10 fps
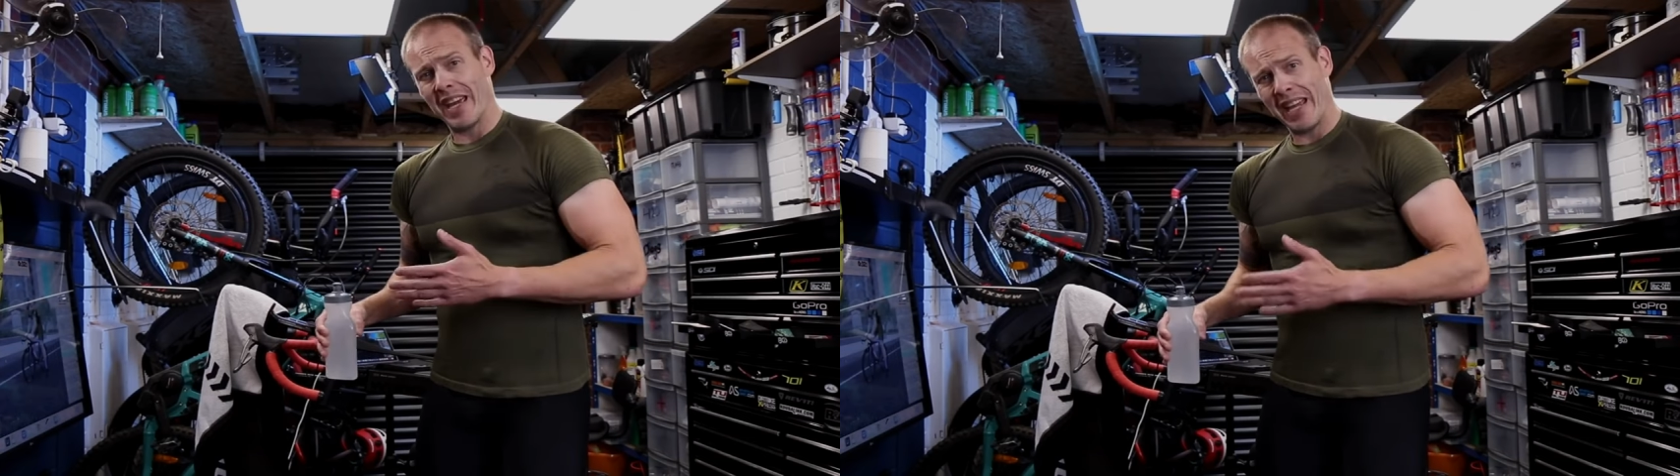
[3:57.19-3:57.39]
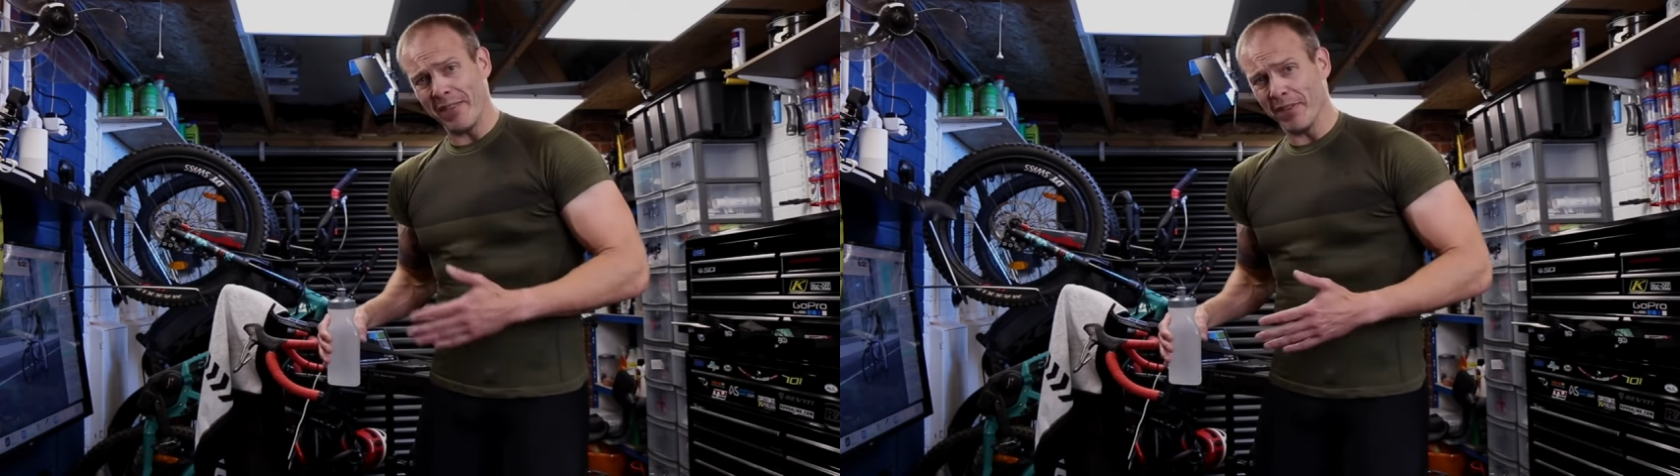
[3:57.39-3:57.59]

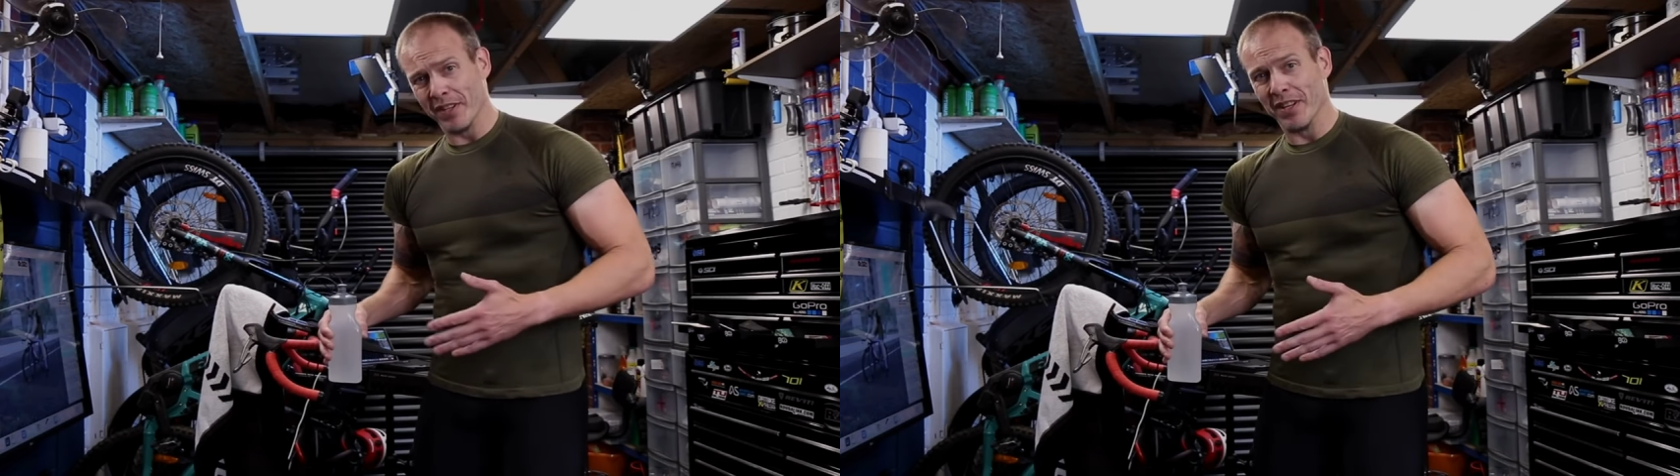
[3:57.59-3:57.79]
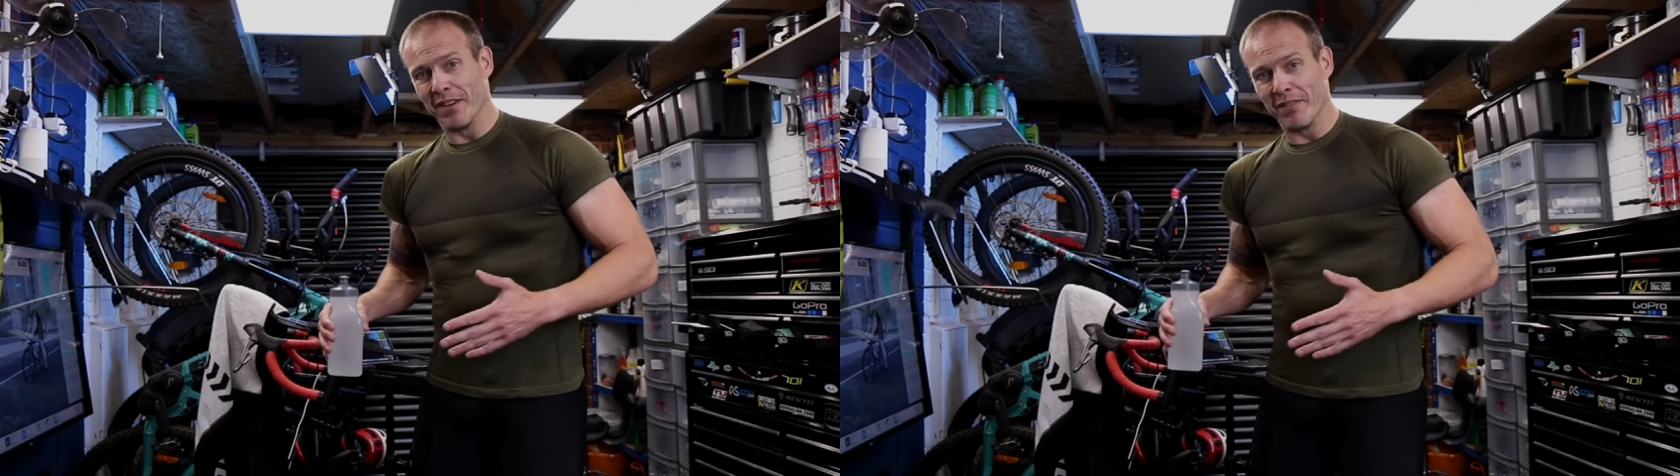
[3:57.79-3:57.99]

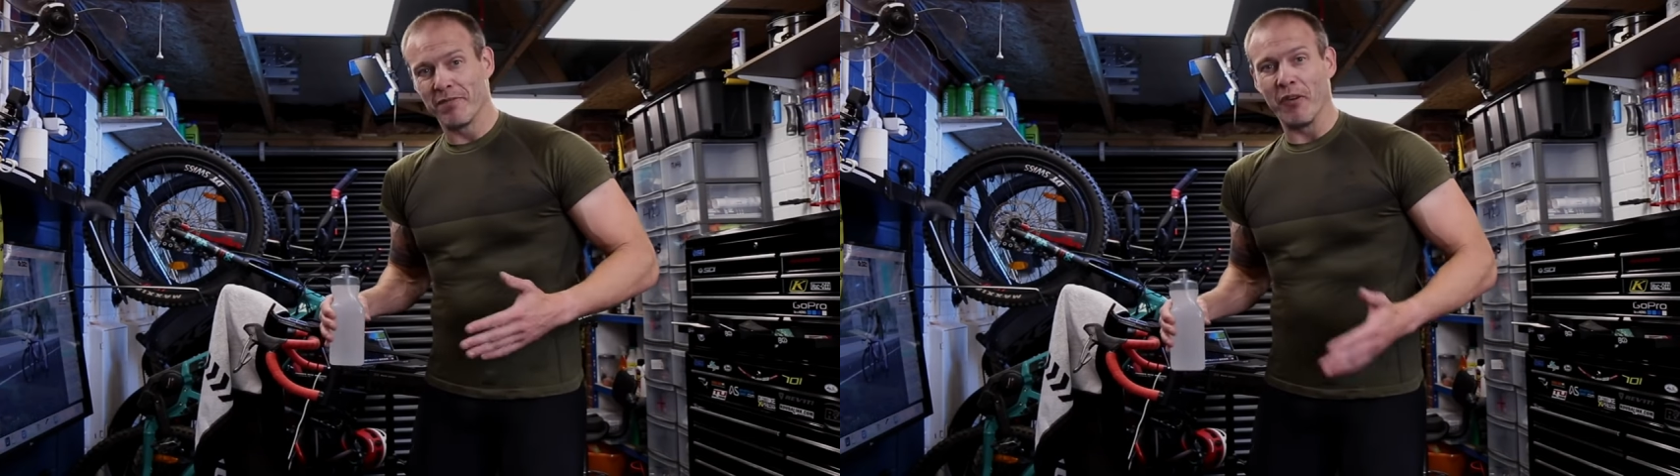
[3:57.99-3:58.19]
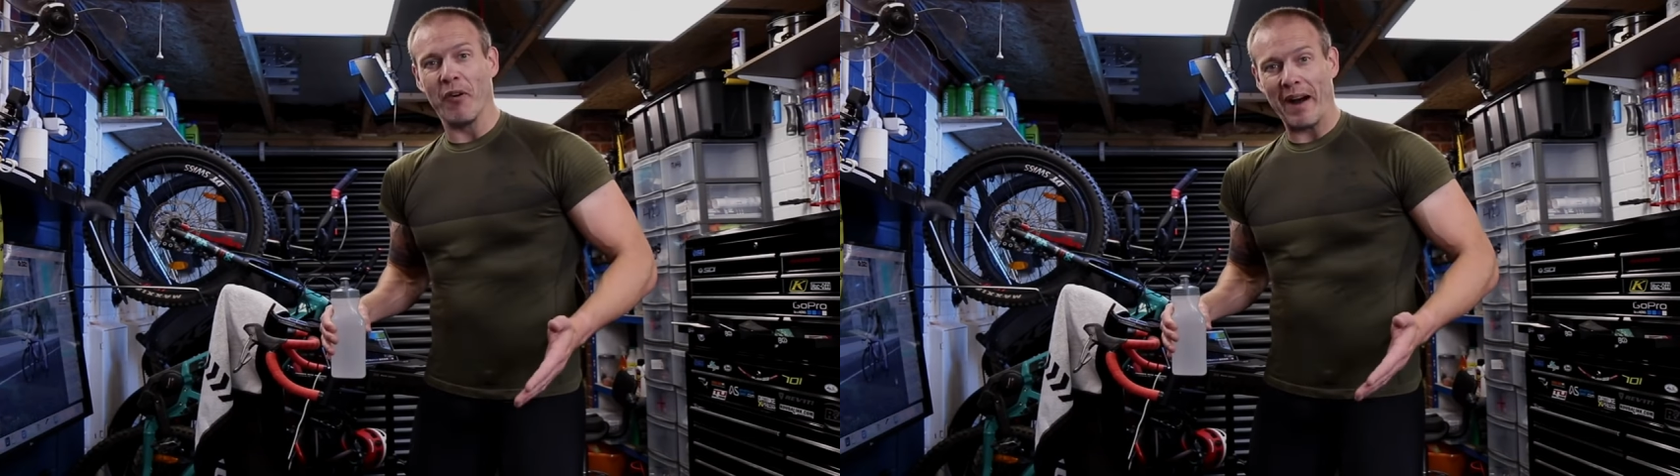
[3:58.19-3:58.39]
Even
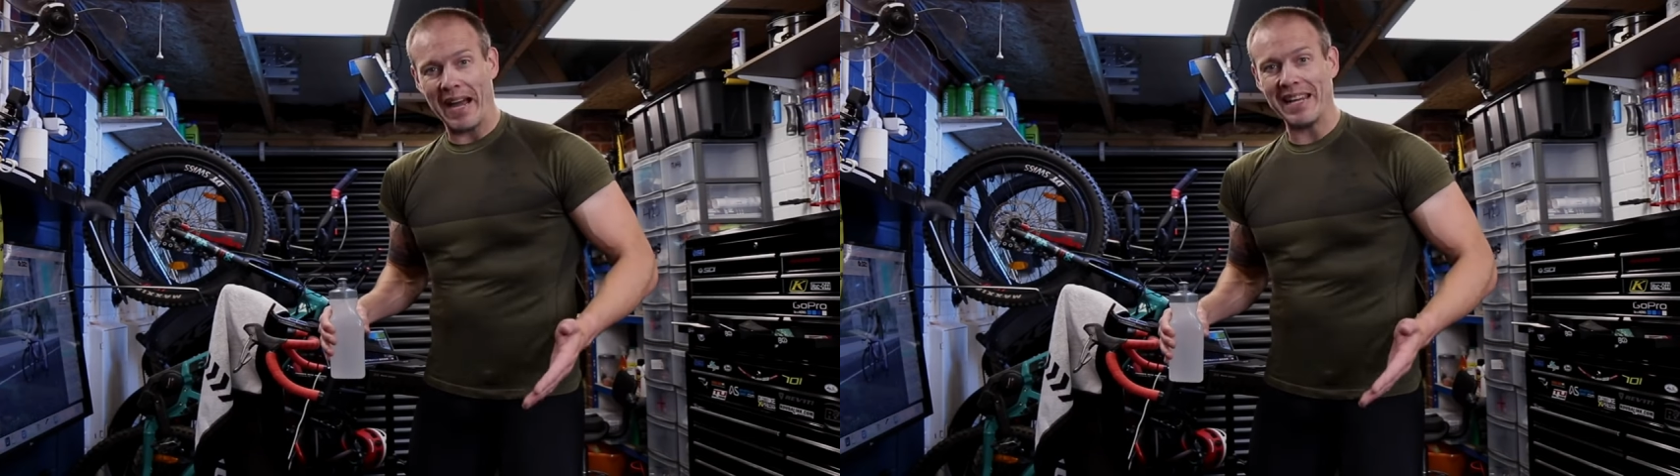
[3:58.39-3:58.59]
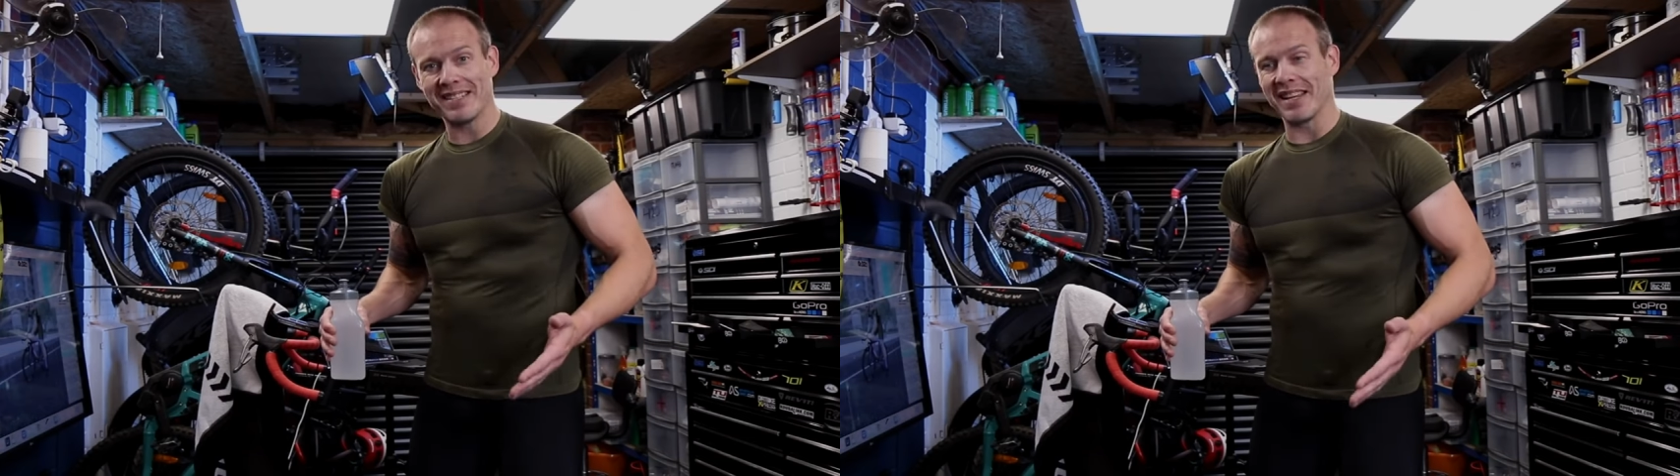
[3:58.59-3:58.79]

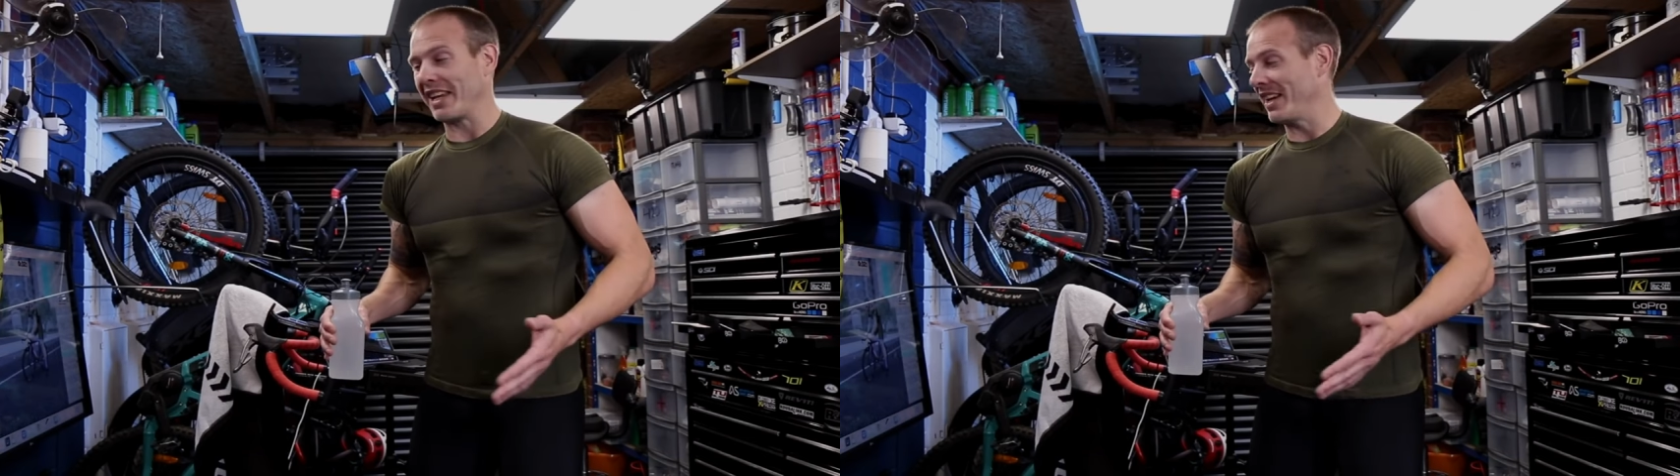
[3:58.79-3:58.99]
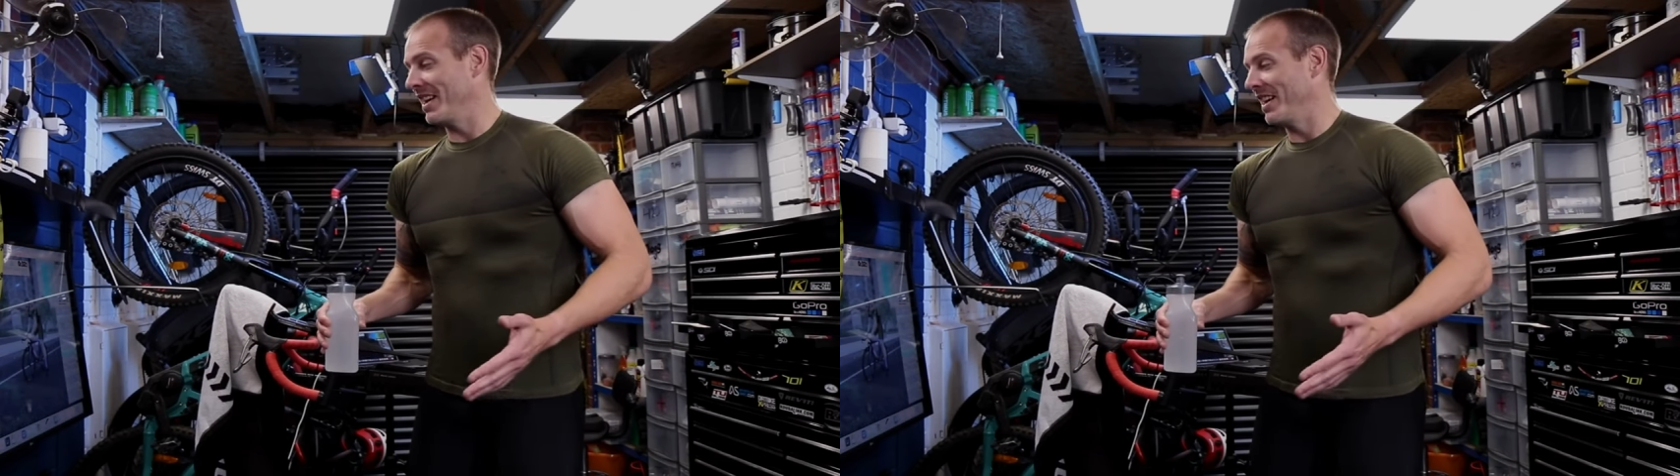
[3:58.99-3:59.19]
480